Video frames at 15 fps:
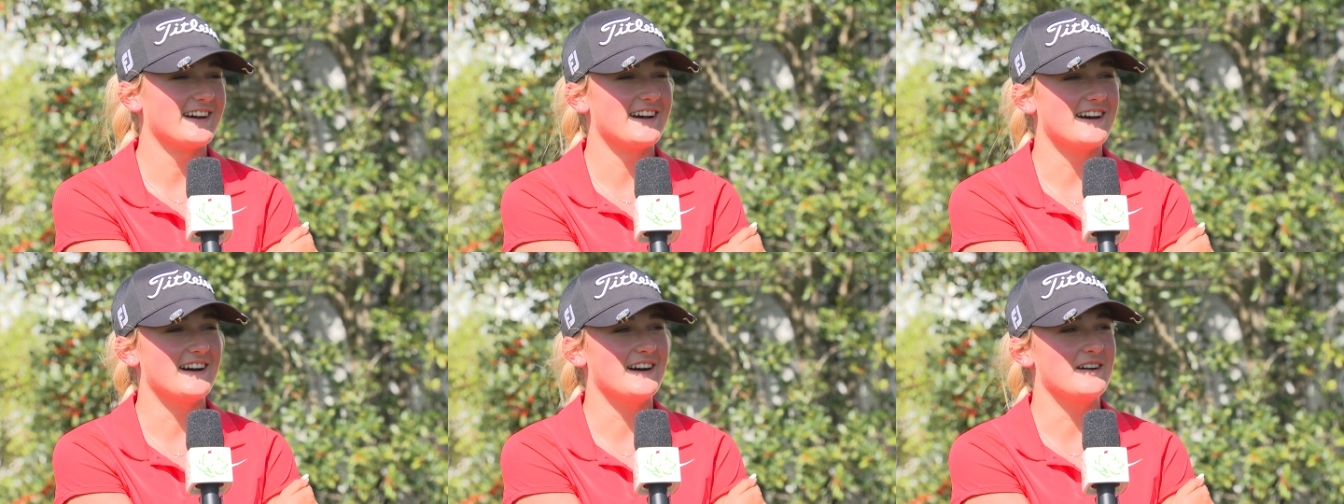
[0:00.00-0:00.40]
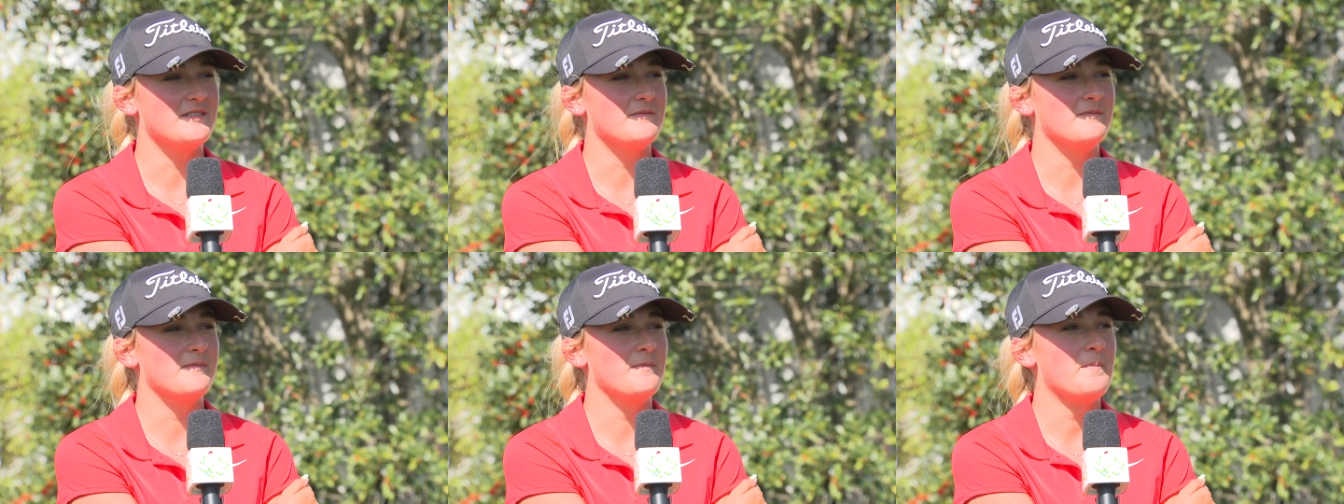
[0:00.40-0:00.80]

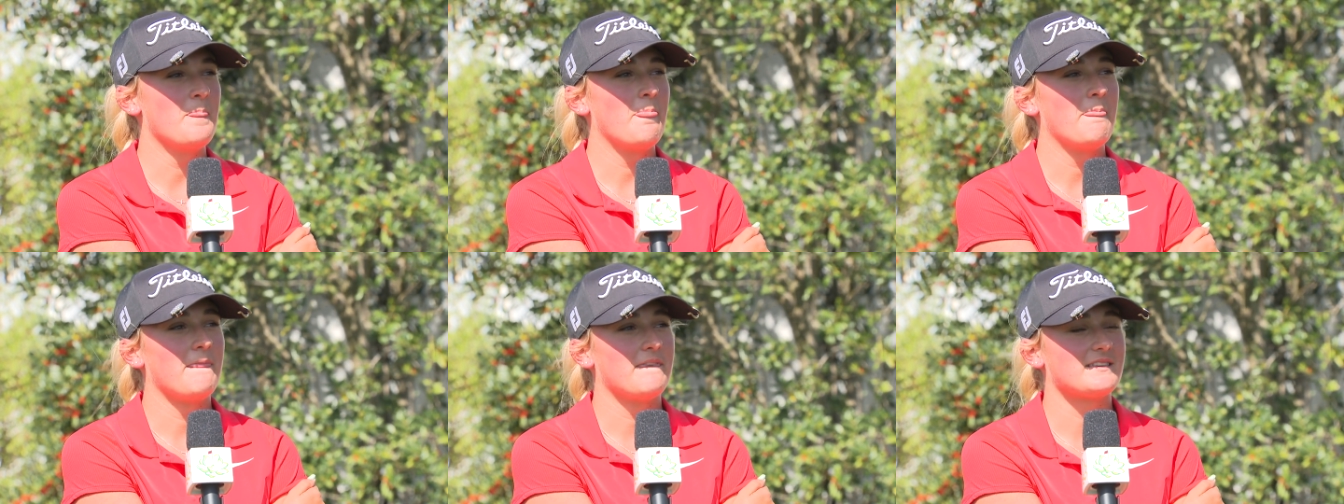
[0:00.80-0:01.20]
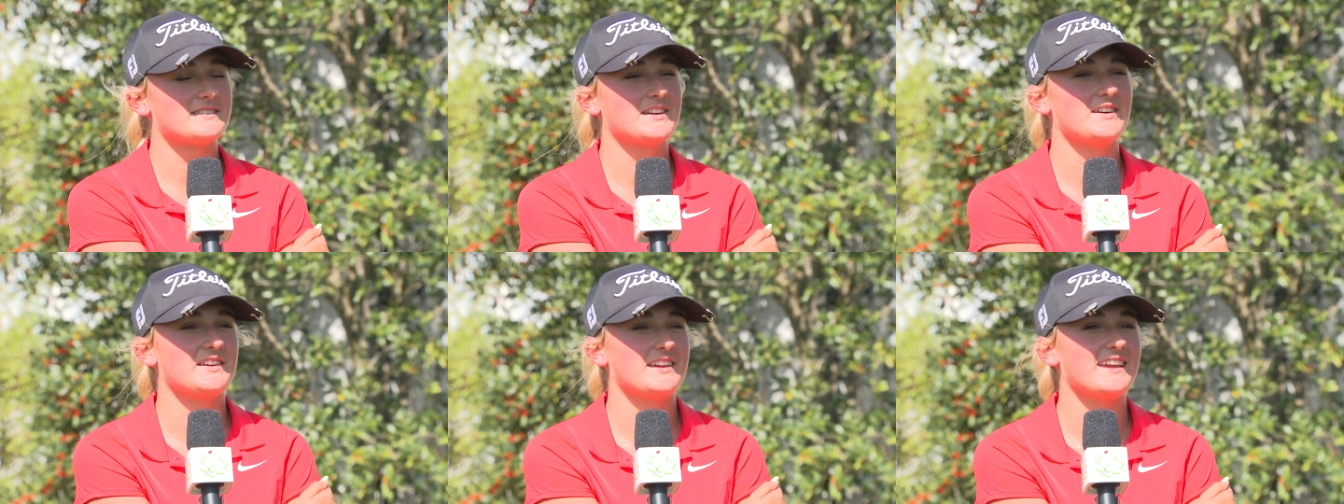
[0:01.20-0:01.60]
Um,
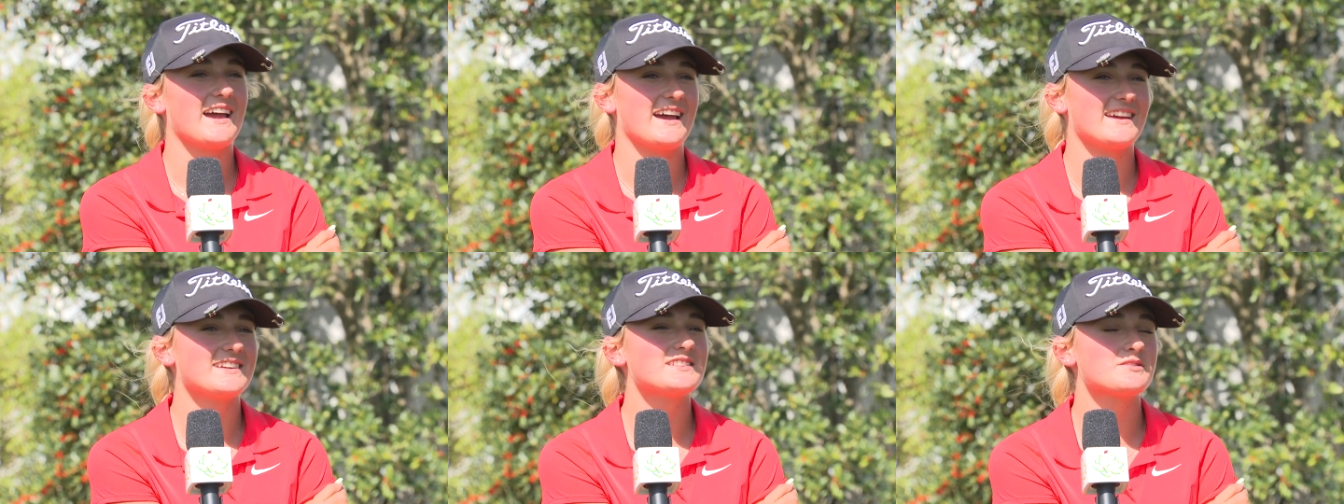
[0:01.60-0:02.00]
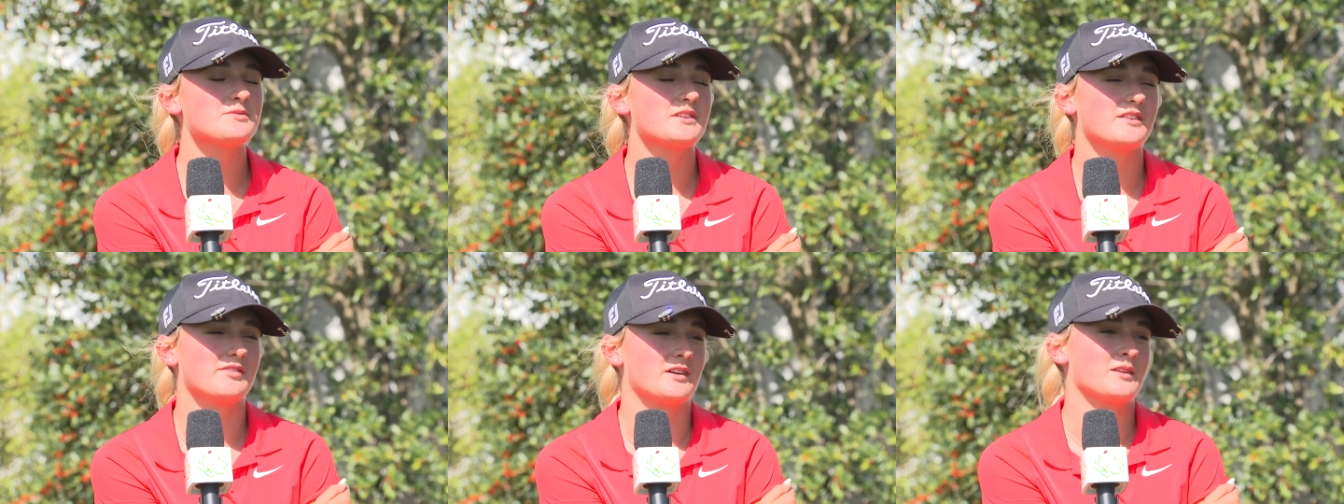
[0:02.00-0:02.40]
so yeah, it's
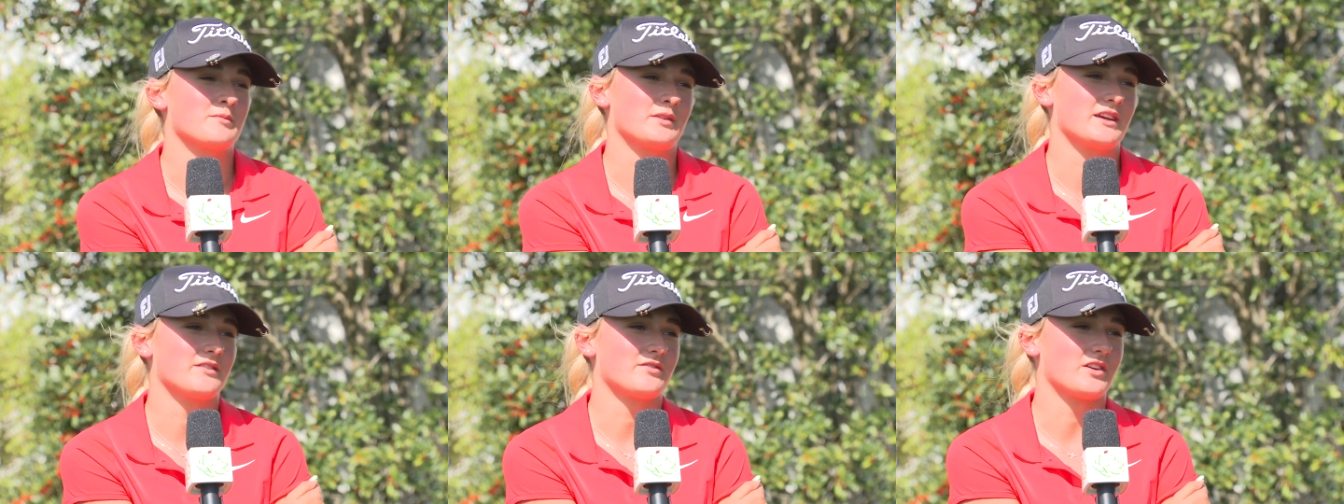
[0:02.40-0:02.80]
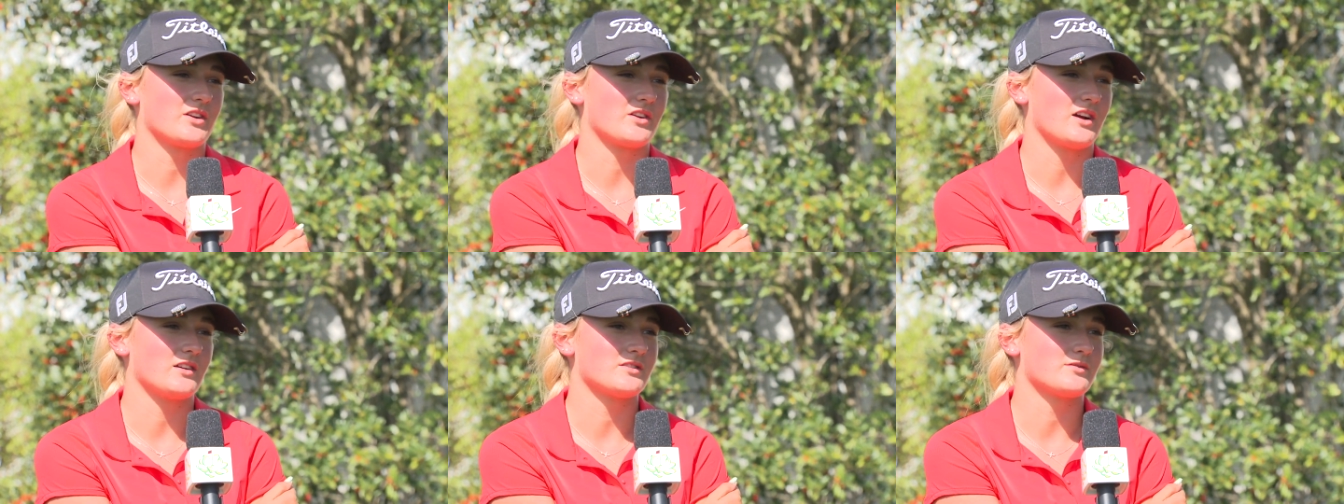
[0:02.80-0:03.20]
really fun to play in front of
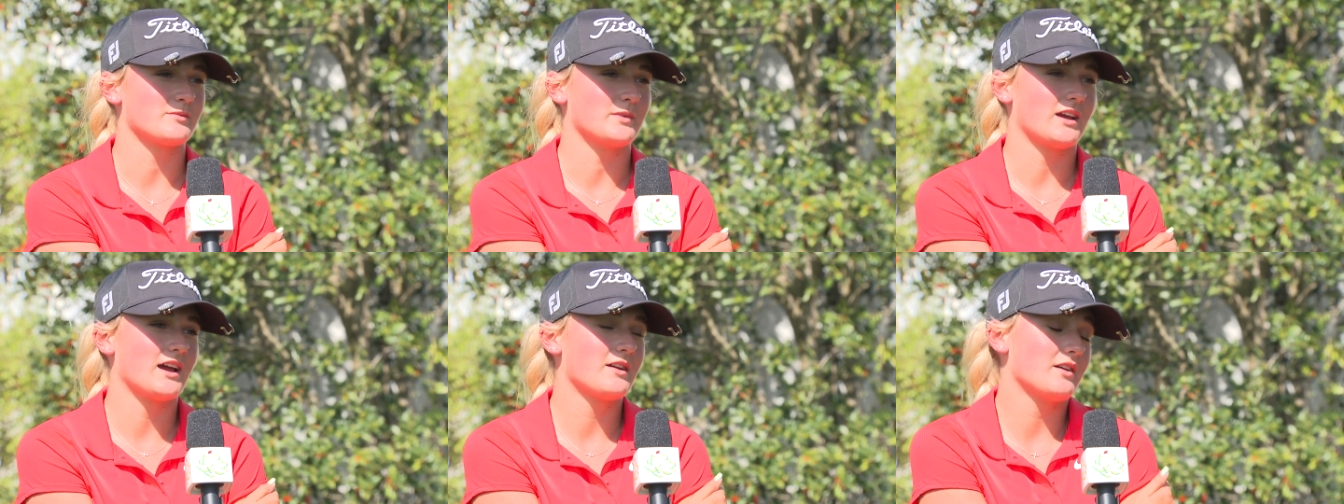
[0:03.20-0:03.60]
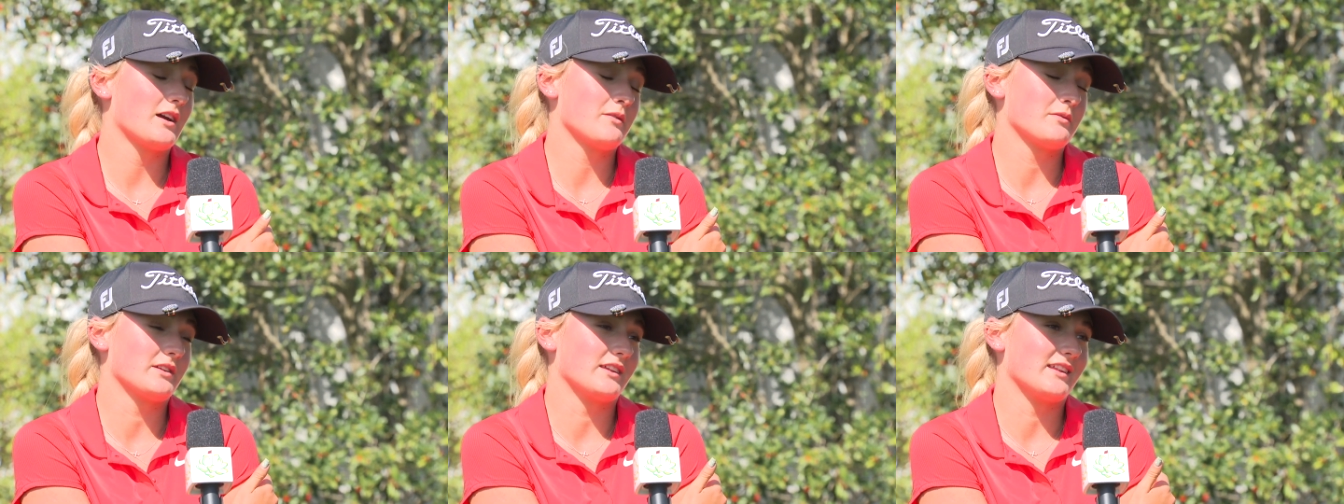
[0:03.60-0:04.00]
crowds for me. I, I
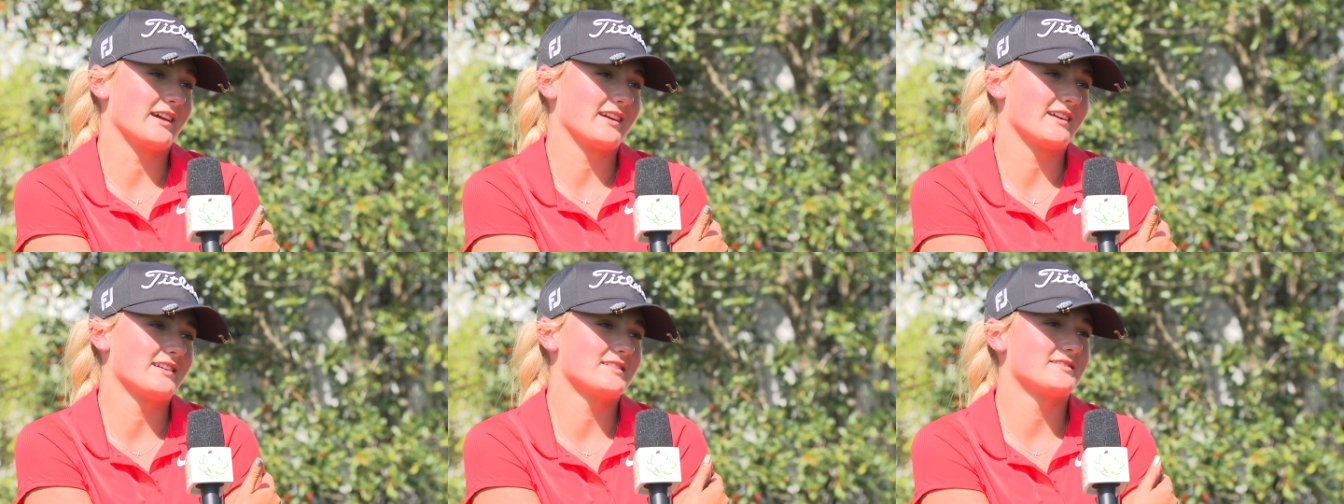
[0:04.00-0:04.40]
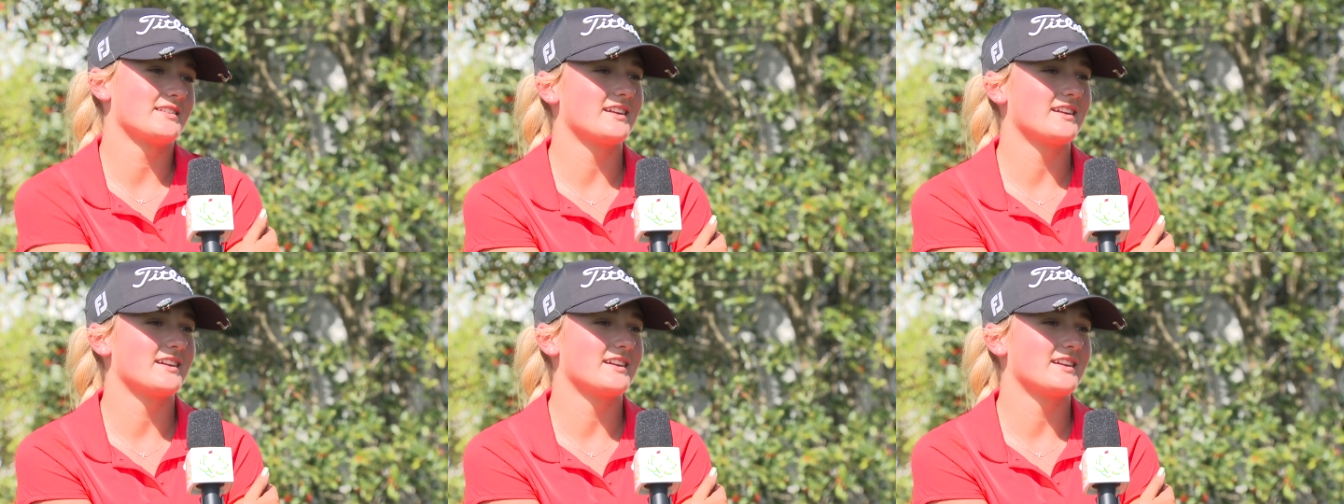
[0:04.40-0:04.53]
really like it.